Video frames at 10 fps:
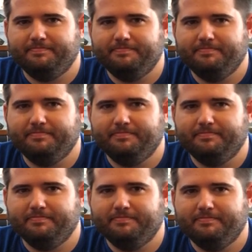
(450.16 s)

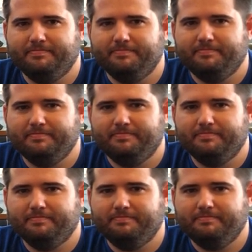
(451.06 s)

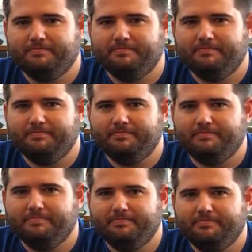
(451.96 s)

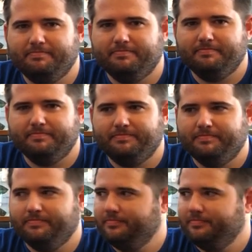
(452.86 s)
[no speech]